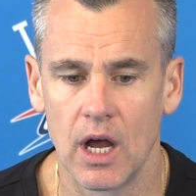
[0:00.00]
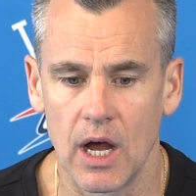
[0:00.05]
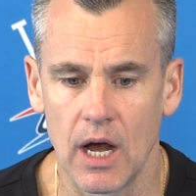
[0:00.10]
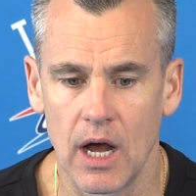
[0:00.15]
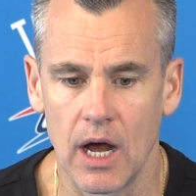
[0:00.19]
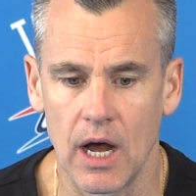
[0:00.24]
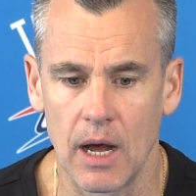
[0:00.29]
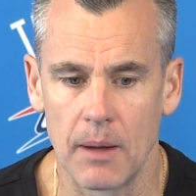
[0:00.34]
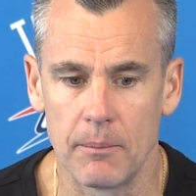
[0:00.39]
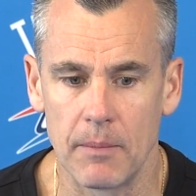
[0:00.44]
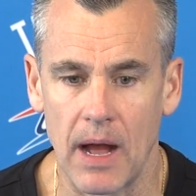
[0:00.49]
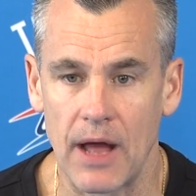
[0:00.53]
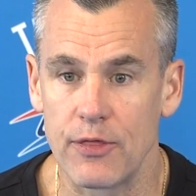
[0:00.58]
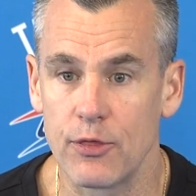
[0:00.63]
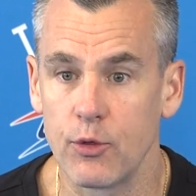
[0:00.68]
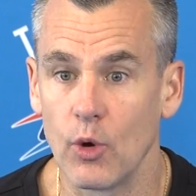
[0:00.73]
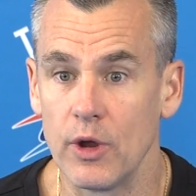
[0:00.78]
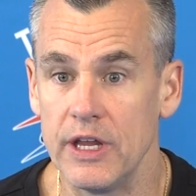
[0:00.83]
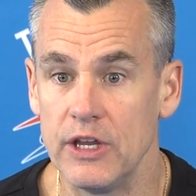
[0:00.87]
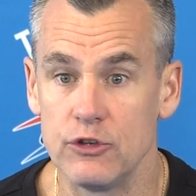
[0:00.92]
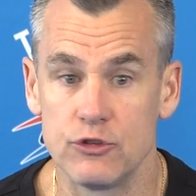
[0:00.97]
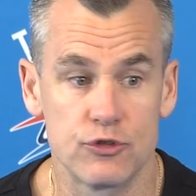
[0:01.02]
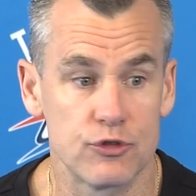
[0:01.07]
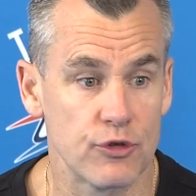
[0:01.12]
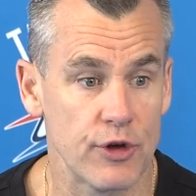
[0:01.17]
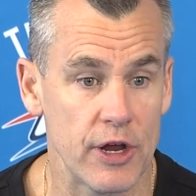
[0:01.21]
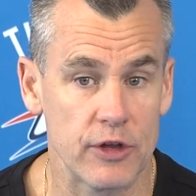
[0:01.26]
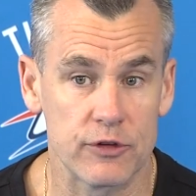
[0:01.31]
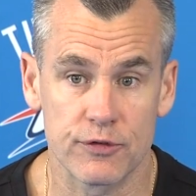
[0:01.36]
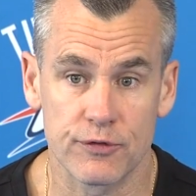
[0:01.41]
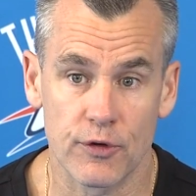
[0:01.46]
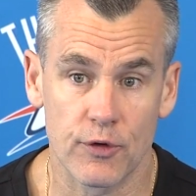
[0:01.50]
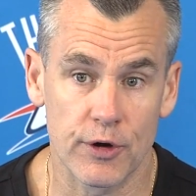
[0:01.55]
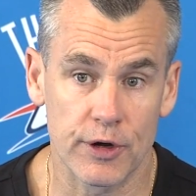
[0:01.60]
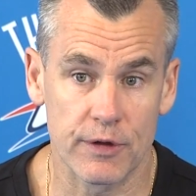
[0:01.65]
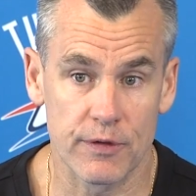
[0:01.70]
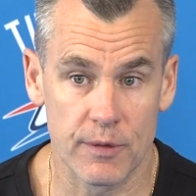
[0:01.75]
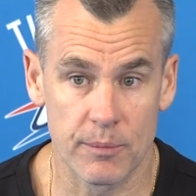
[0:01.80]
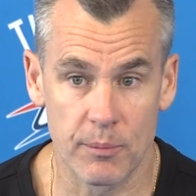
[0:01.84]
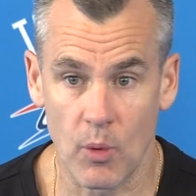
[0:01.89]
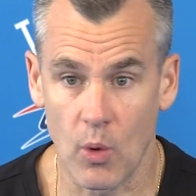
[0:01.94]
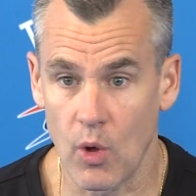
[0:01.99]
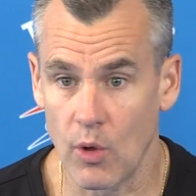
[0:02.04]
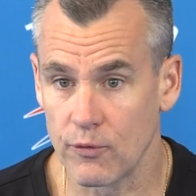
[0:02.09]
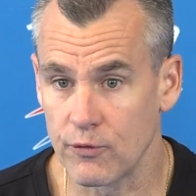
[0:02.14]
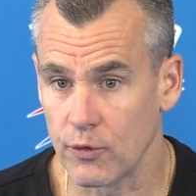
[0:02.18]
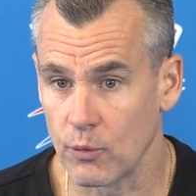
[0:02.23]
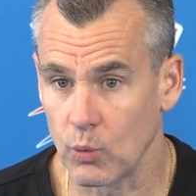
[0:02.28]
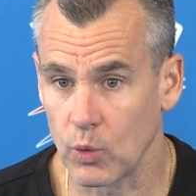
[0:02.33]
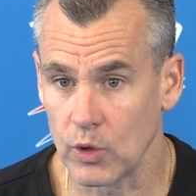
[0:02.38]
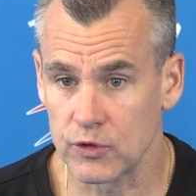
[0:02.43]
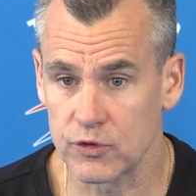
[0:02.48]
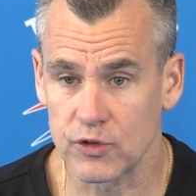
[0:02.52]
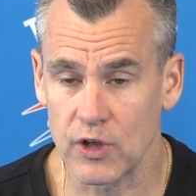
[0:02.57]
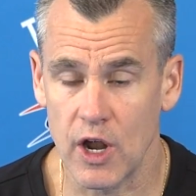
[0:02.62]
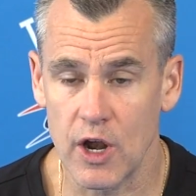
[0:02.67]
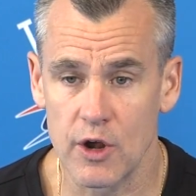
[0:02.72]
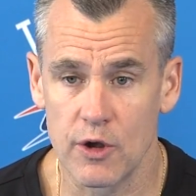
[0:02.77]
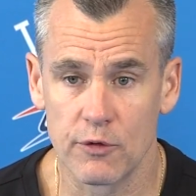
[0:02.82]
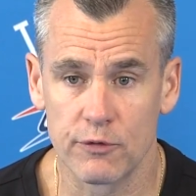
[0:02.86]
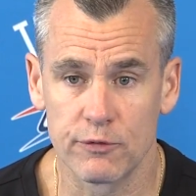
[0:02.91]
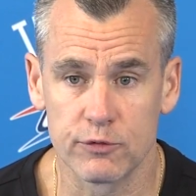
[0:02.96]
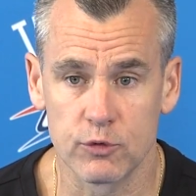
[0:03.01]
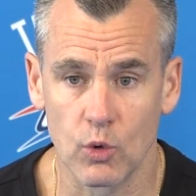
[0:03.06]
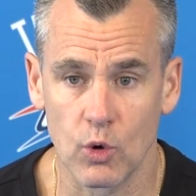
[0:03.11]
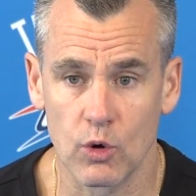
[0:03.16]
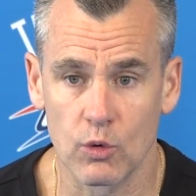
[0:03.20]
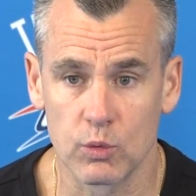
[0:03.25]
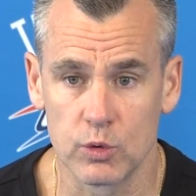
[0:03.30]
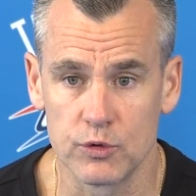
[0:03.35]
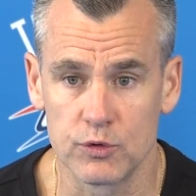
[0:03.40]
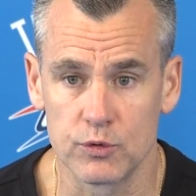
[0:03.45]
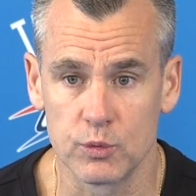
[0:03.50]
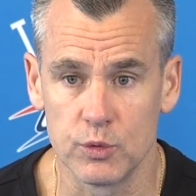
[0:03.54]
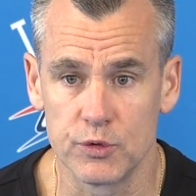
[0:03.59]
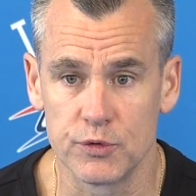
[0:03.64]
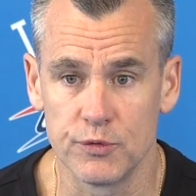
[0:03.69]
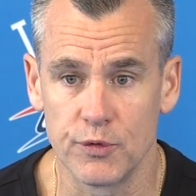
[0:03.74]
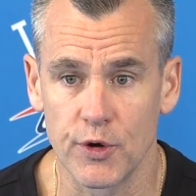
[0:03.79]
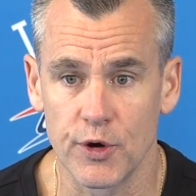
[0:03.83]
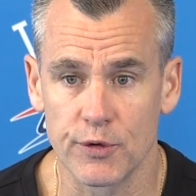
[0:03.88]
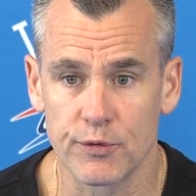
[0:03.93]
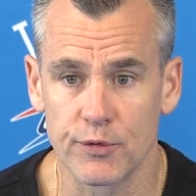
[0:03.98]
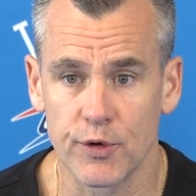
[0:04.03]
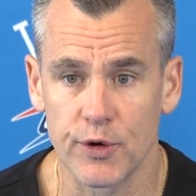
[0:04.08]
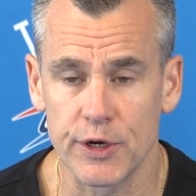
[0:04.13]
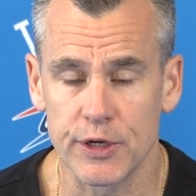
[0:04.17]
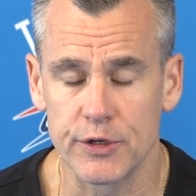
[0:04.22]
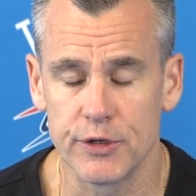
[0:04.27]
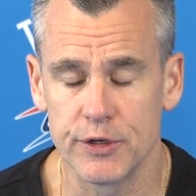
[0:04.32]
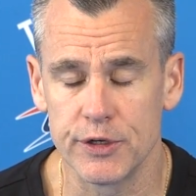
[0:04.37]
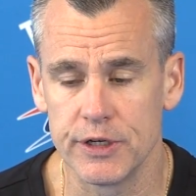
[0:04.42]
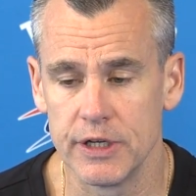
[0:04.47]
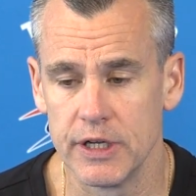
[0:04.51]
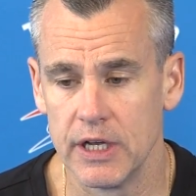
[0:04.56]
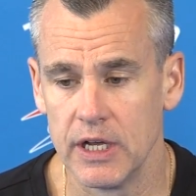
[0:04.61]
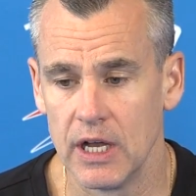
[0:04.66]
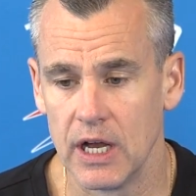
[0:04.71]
Um, I thought his transferring of the ball from one side of the floor was was very very good.